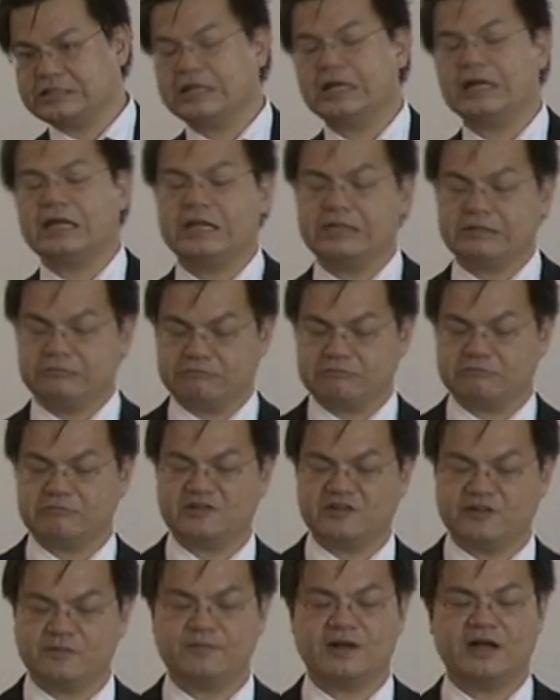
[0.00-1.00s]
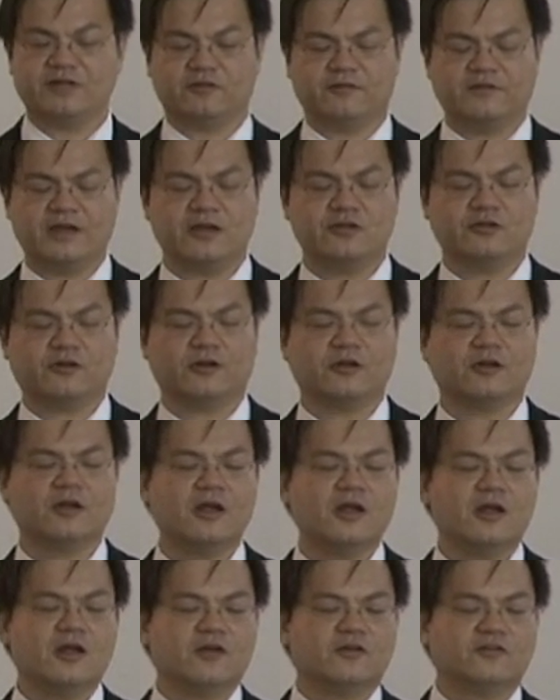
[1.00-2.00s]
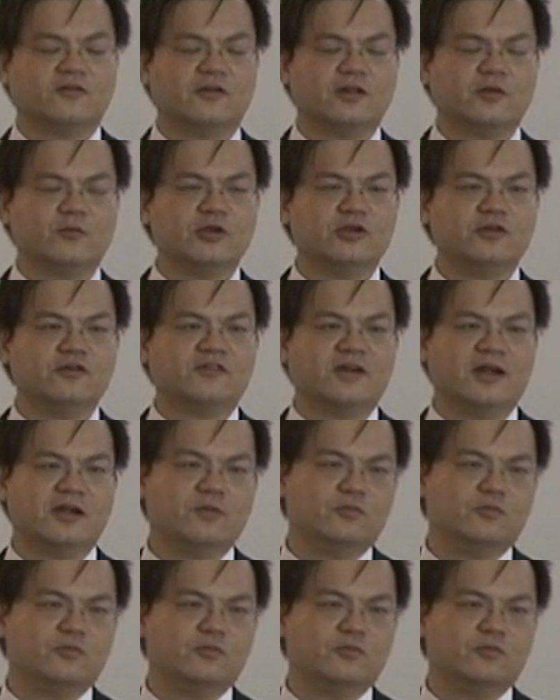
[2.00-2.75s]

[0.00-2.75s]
in certain parts of Asia. So they will use either